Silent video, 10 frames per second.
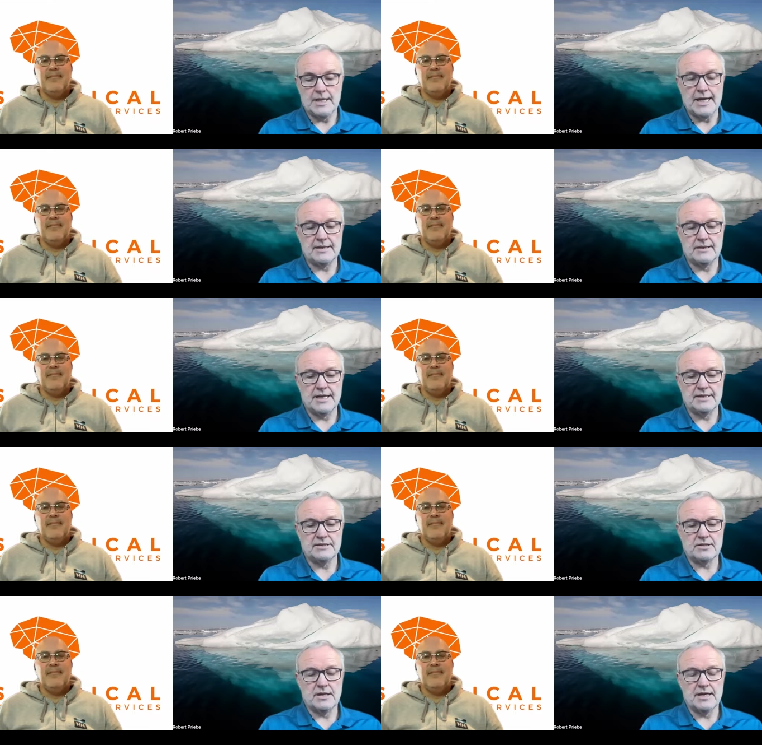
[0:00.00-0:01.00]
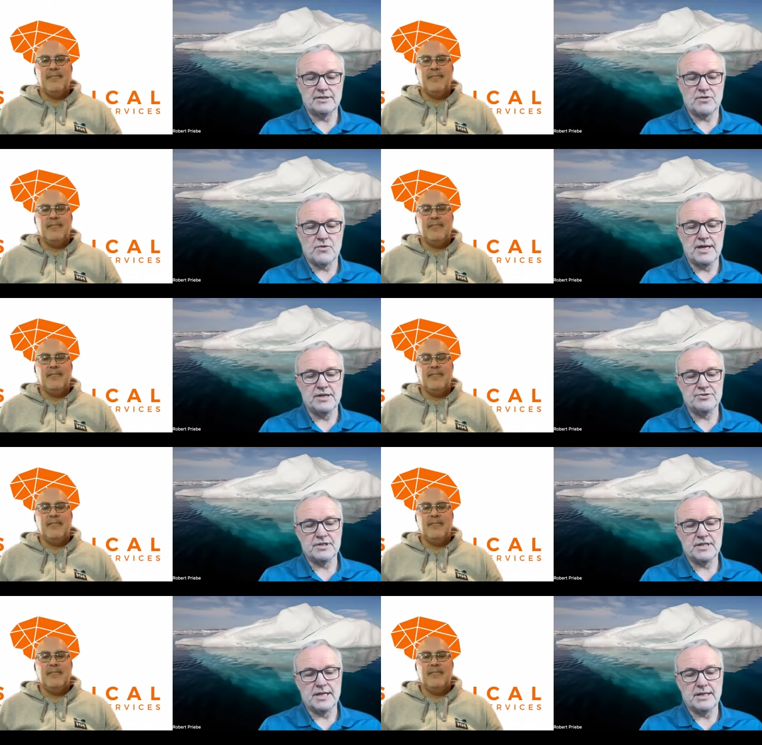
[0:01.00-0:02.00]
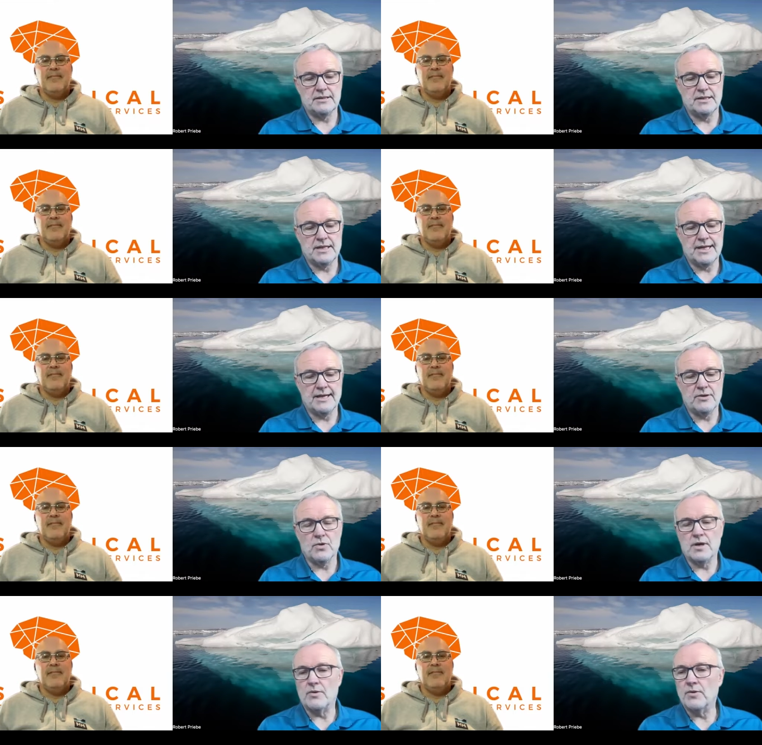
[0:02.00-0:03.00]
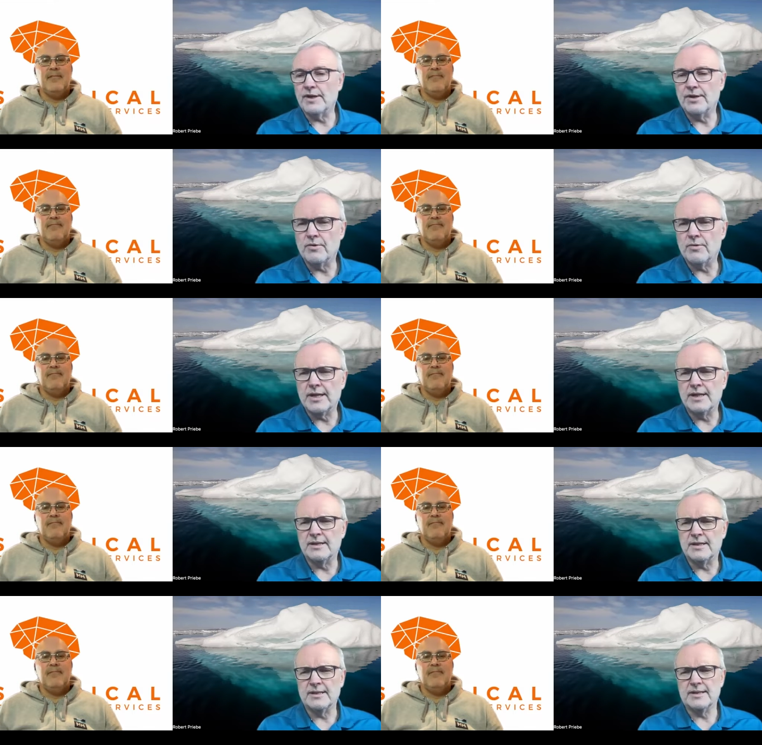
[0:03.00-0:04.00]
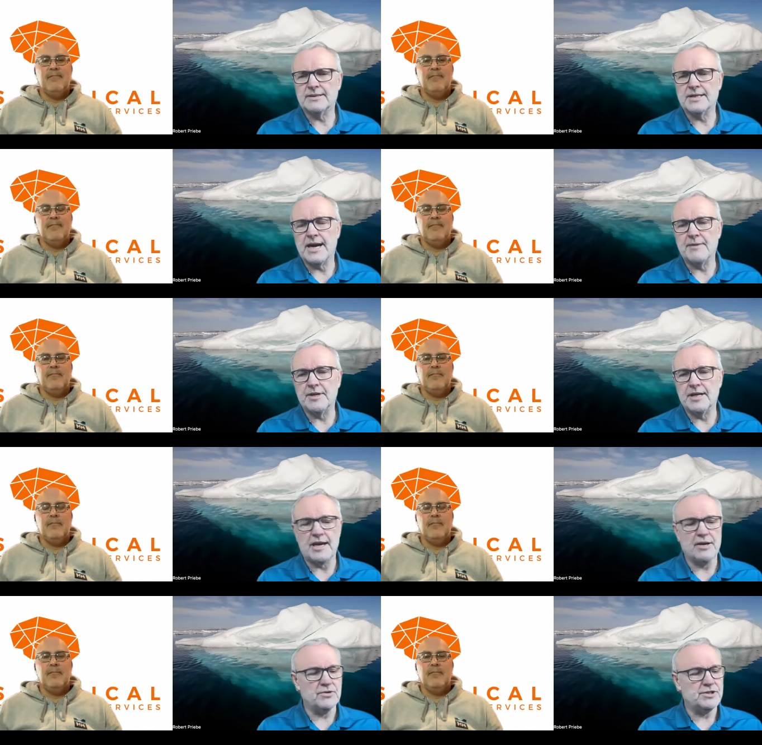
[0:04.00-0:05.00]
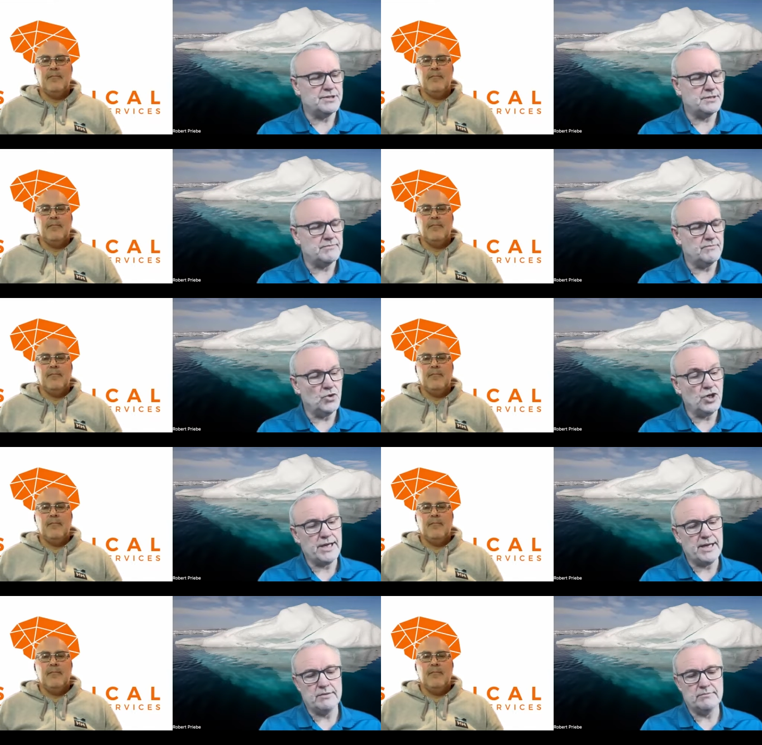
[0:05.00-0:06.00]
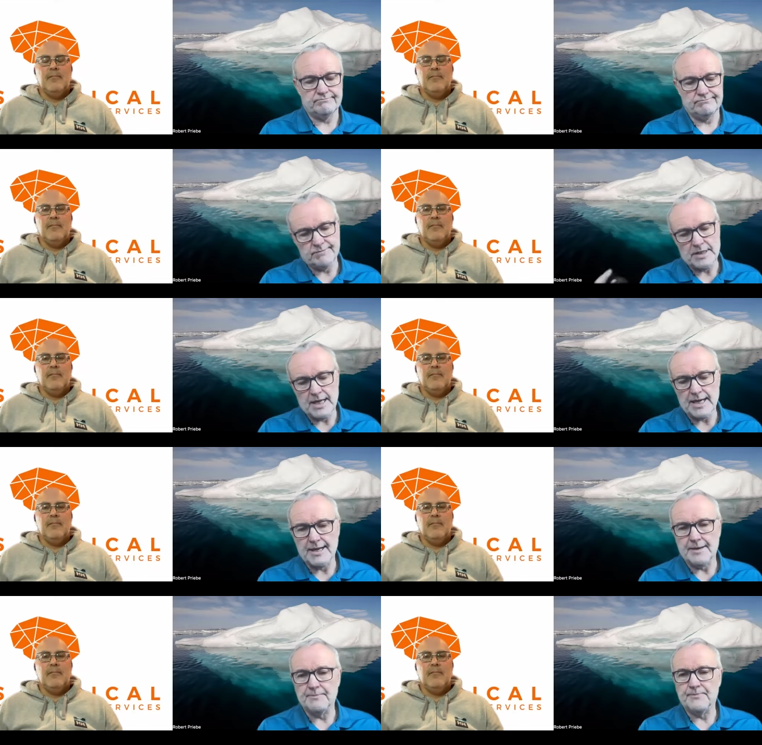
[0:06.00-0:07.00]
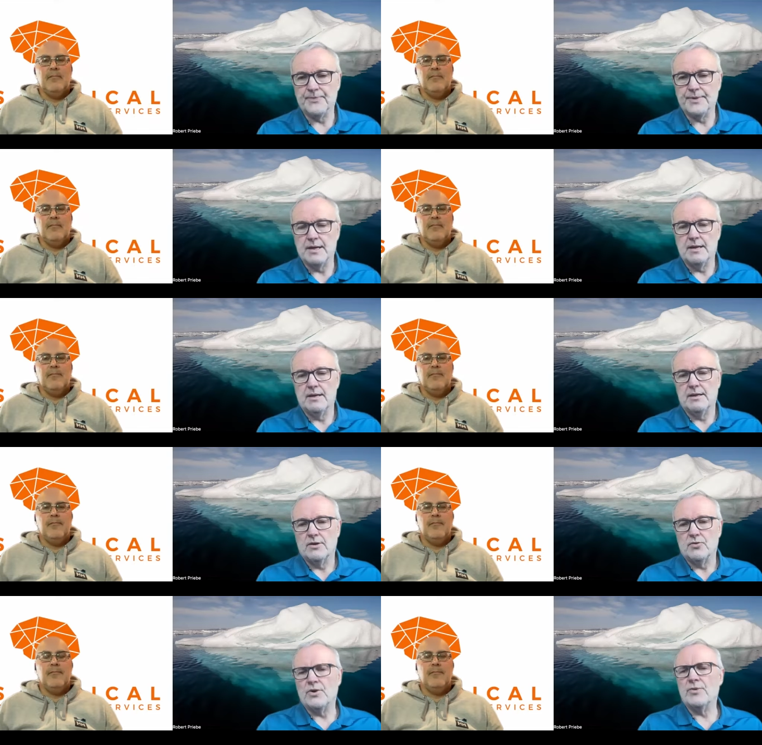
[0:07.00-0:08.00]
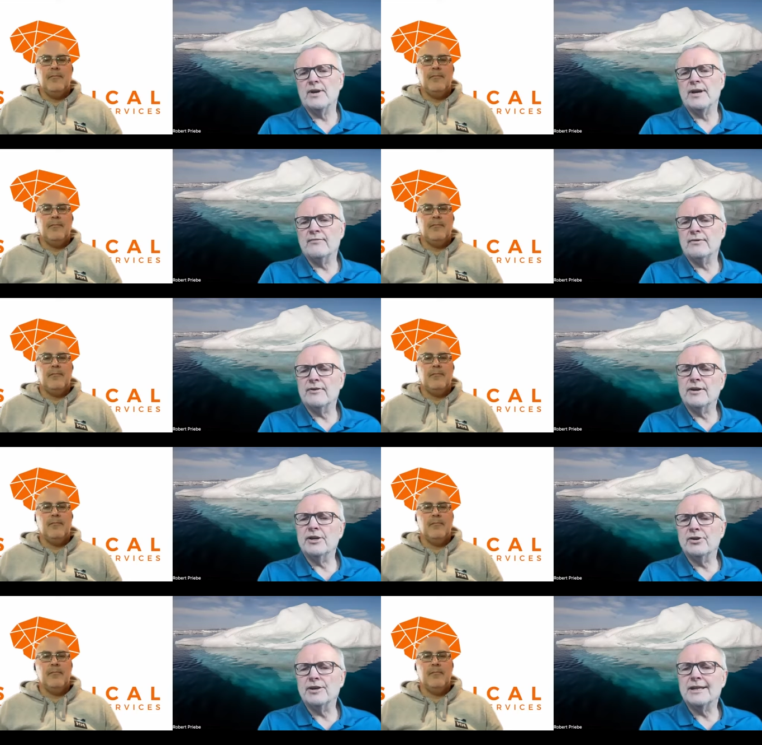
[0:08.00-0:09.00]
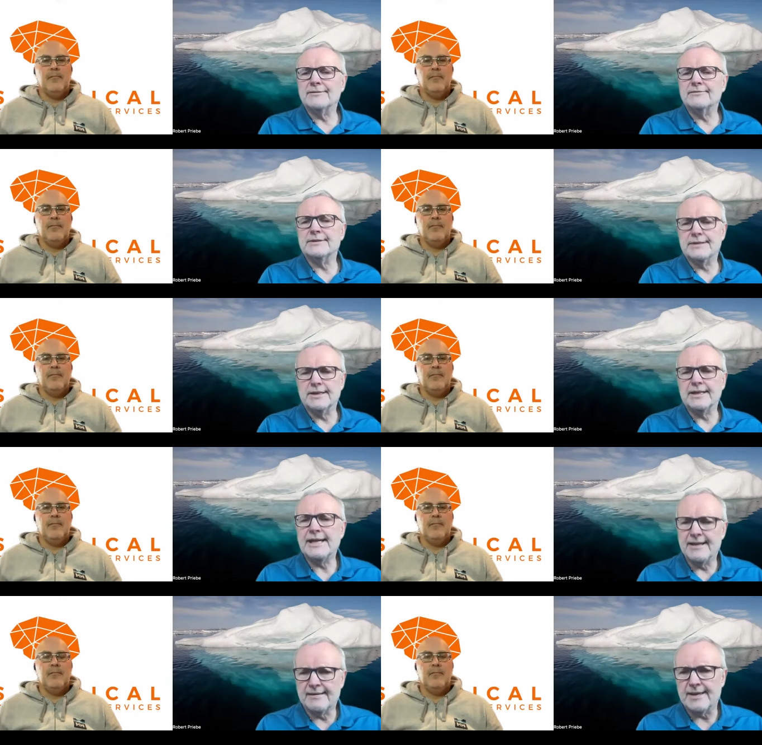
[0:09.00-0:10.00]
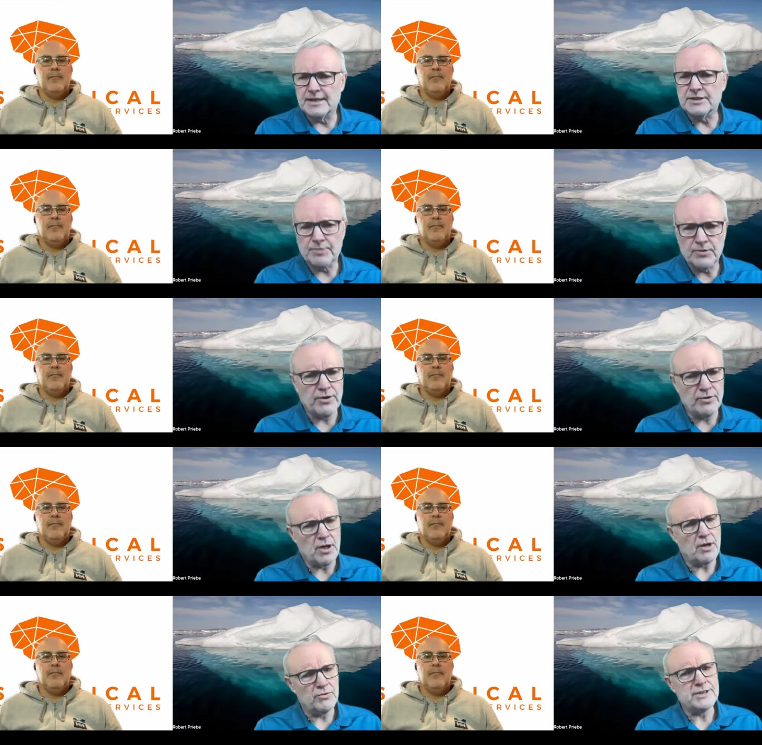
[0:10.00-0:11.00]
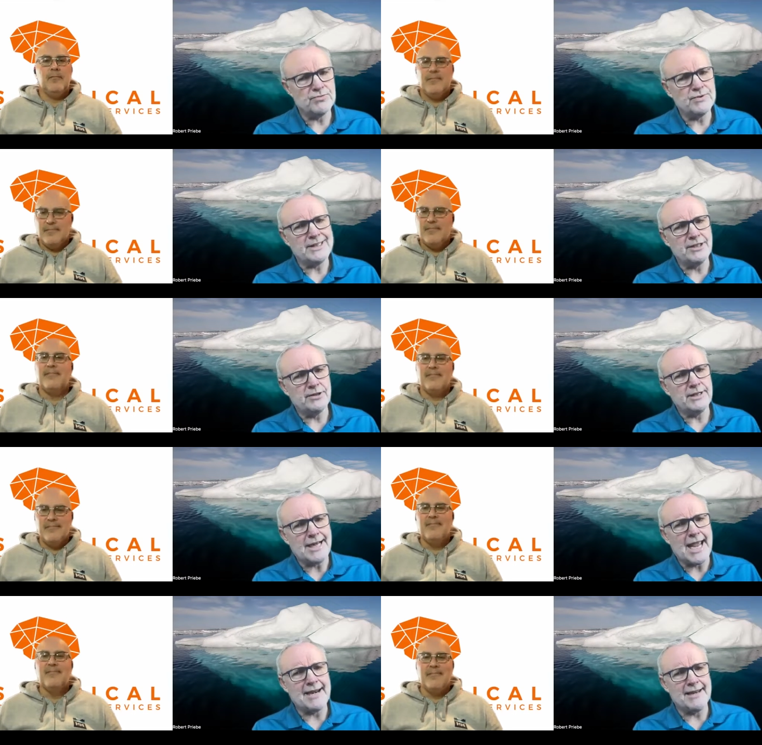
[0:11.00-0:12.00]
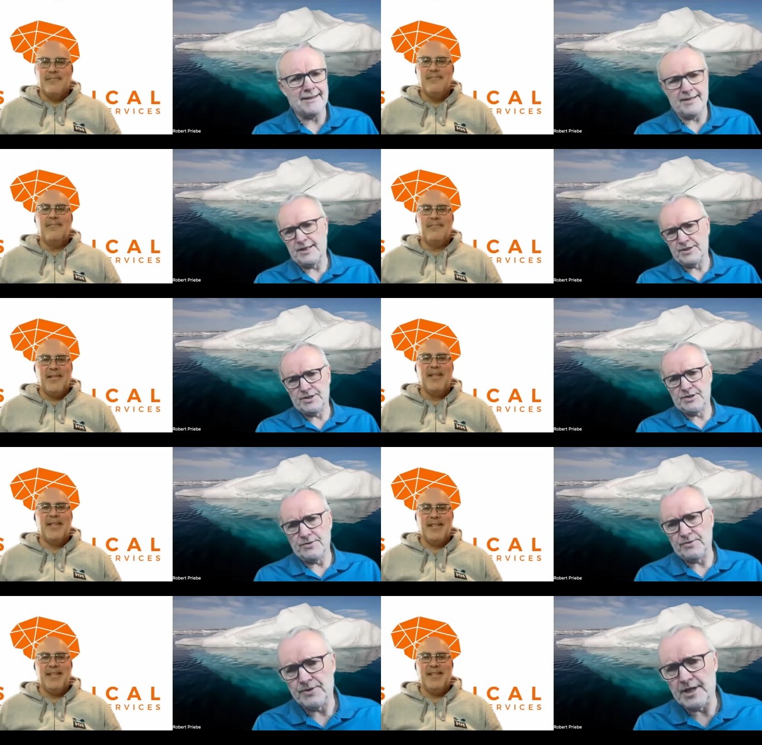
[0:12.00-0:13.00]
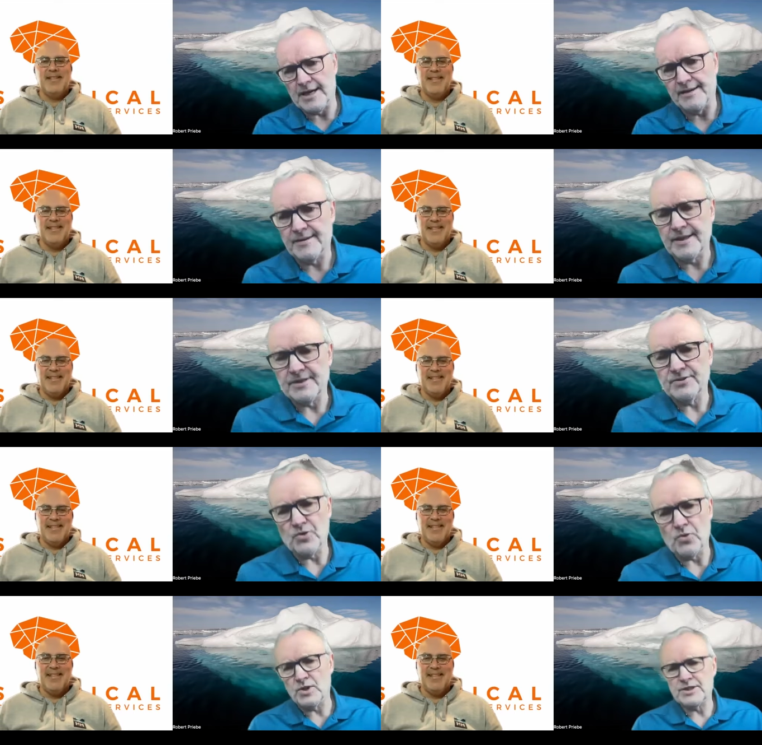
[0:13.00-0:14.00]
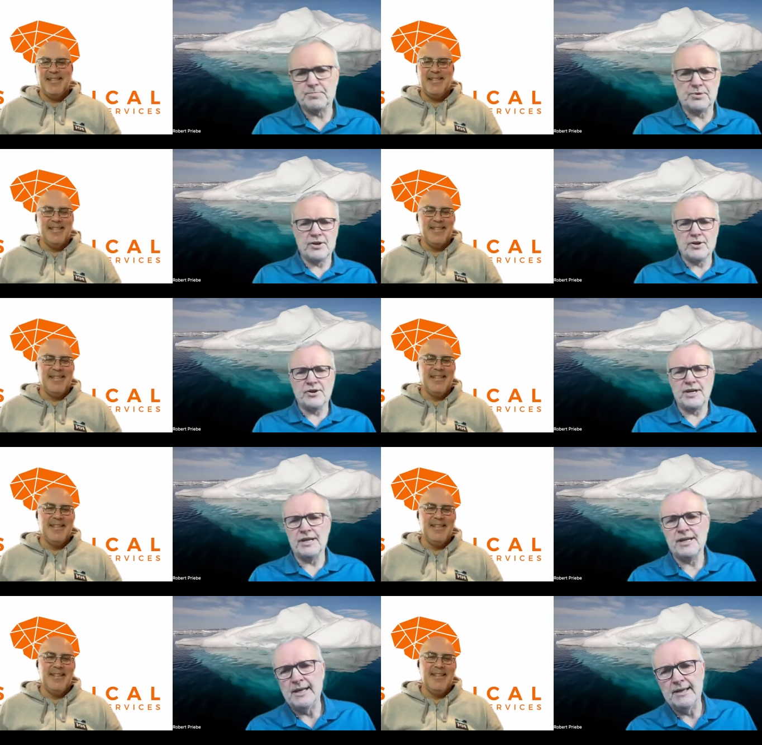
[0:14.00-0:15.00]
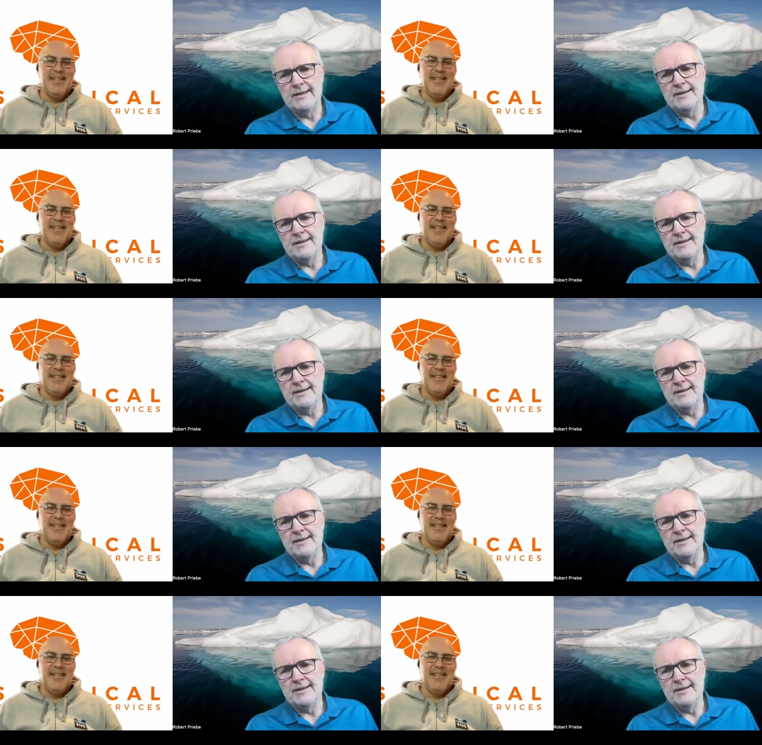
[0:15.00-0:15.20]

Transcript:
Speaker 1: that that's that's quite interesting. Uh, what, what, you know, in the in the time that I was working, um, we were never very good at deleting things, but we were always really good at adding things to do kind of thing. So what's priority?